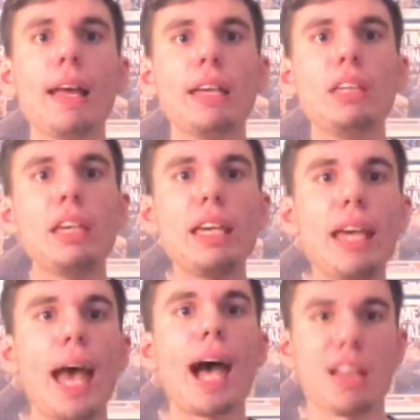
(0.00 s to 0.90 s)
He
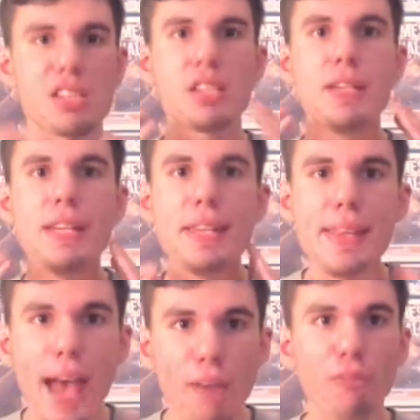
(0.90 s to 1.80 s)
has
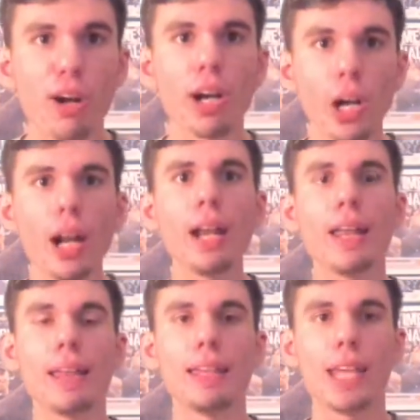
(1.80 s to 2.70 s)
never
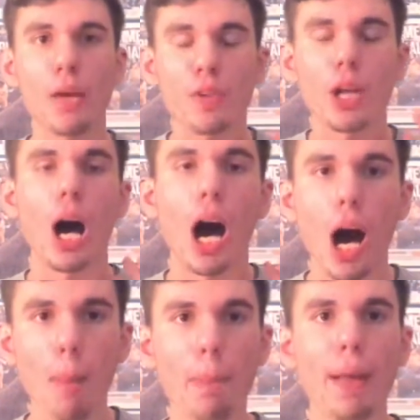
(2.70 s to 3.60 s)
given
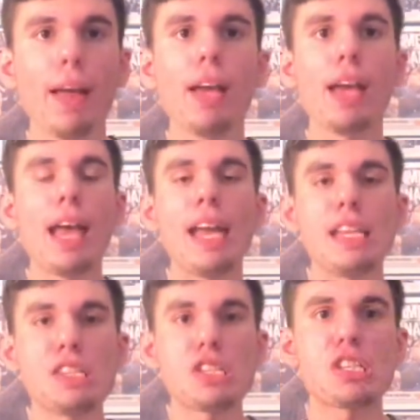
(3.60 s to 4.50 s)
up
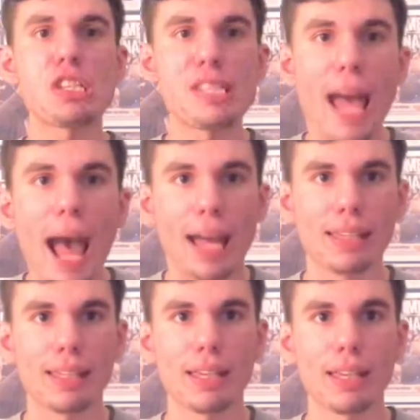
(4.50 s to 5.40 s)
a
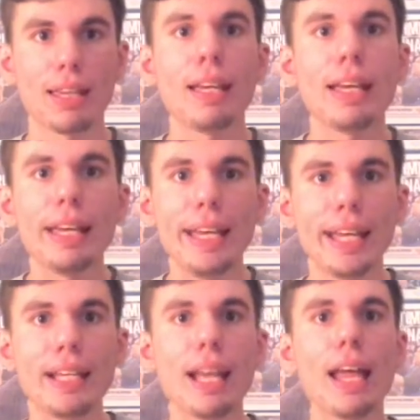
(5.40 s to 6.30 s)
sack
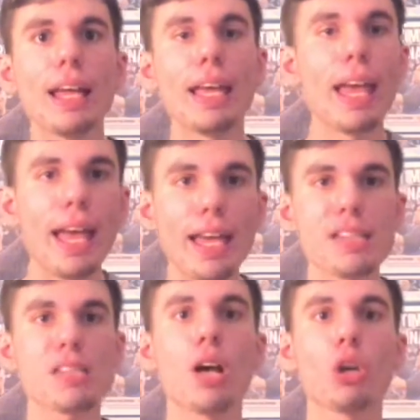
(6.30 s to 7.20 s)
in
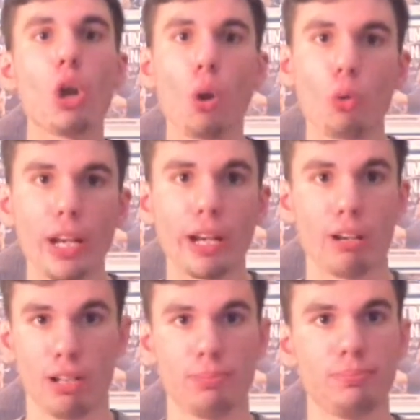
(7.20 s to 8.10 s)
his
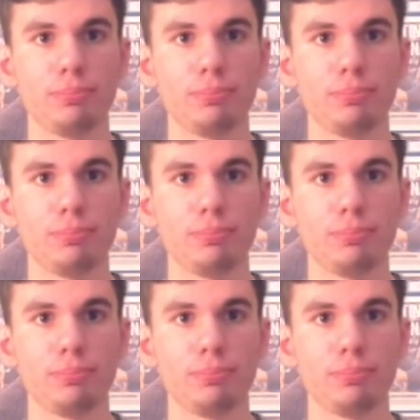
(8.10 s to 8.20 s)
career.